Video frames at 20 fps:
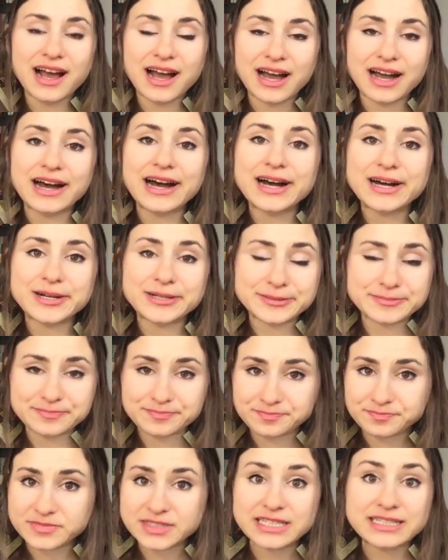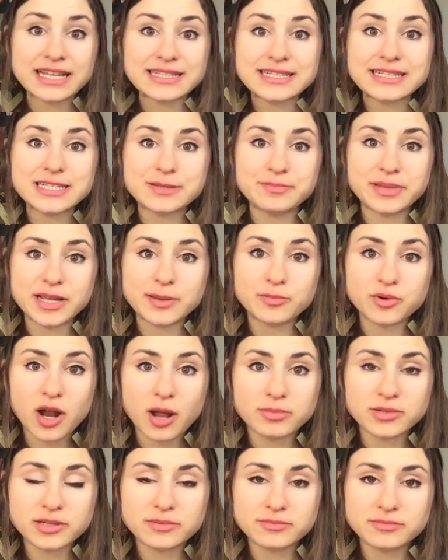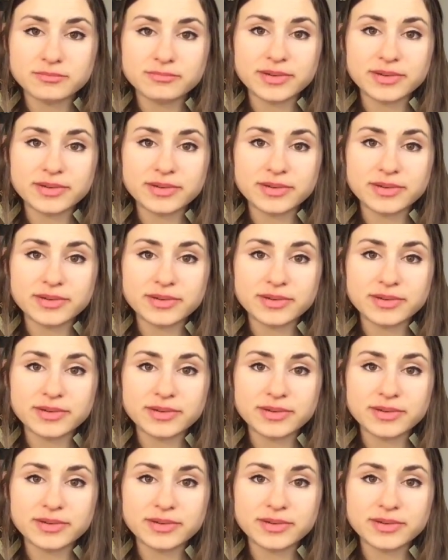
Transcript: unless it's a big problem.